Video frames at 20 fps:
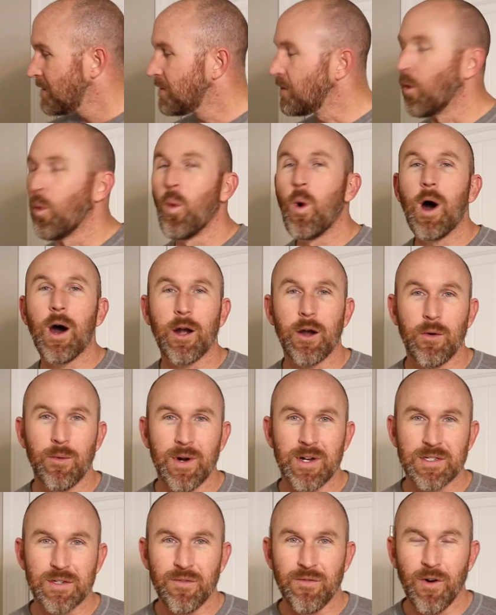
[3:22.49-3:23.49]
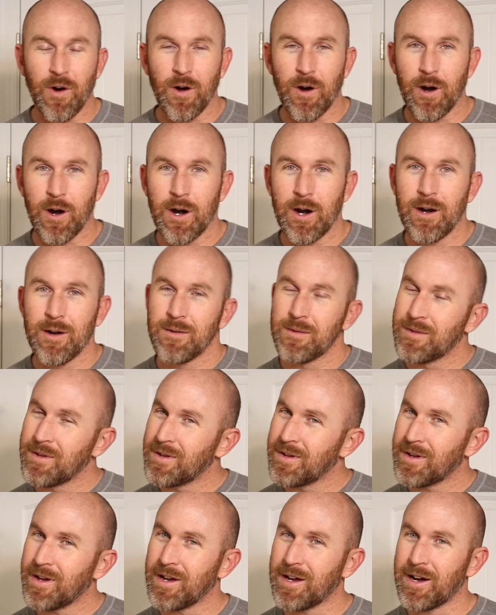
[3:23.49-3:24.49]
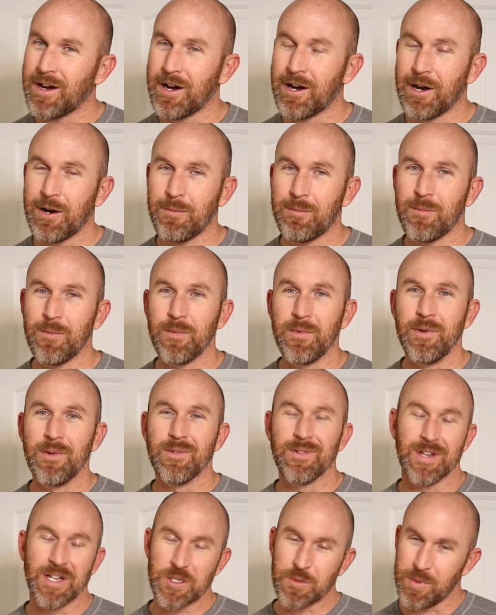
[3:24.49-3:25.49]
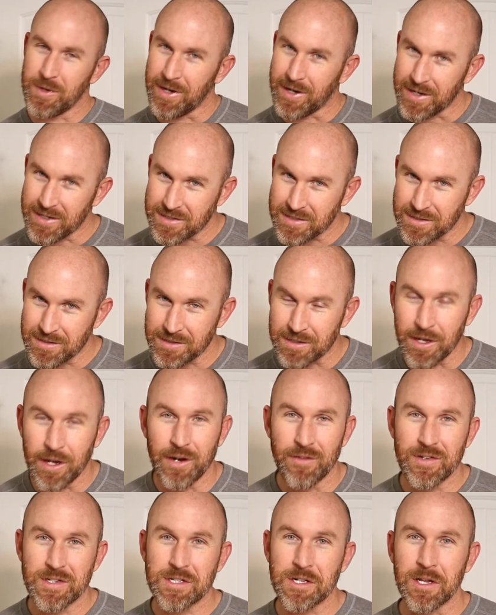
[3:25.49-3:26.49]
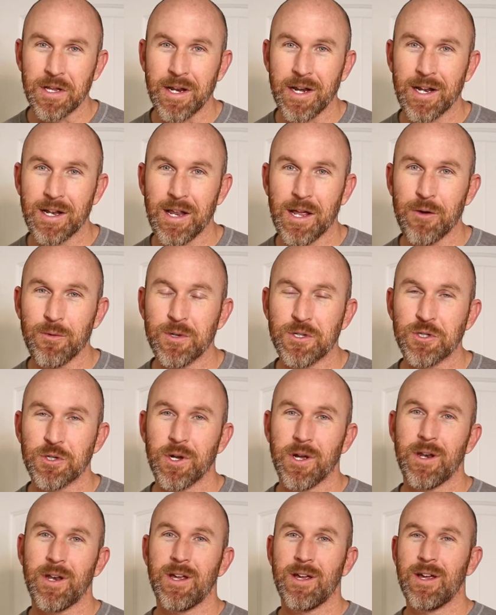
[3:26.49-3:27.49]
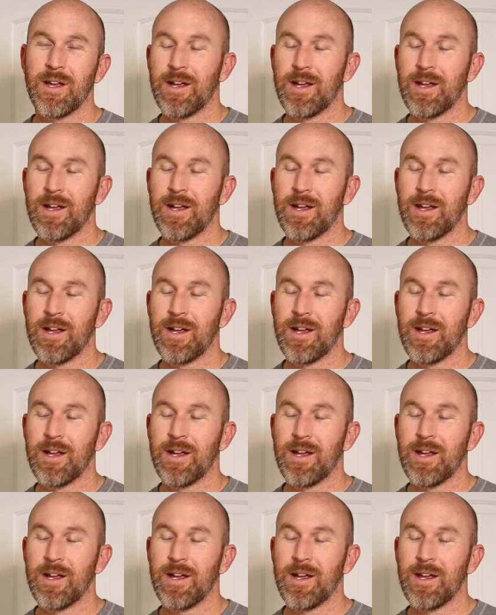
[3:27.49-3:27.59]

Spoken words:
The water reservoir, let's be honest, none of us clean it like we should.